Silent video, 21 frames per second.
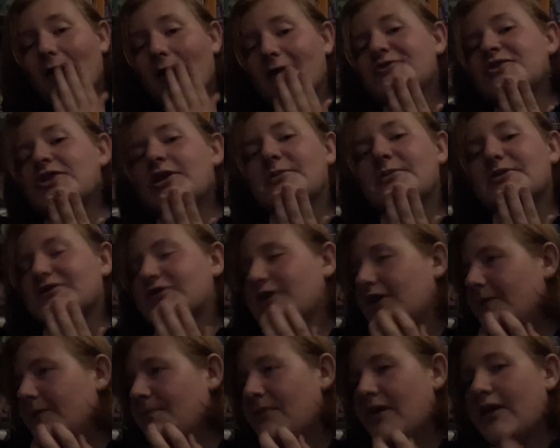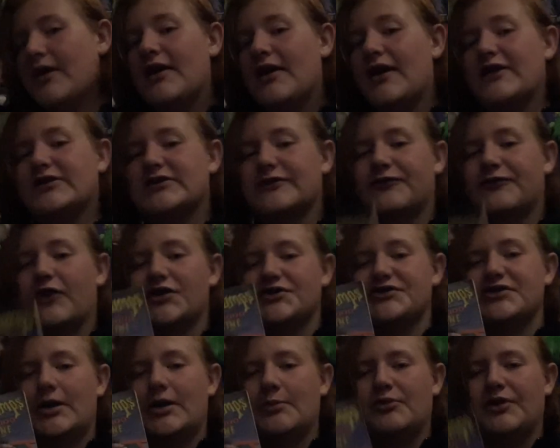ashamed to say it, it's a
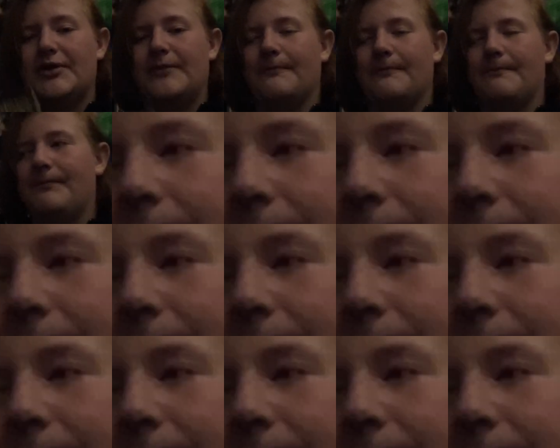first time read.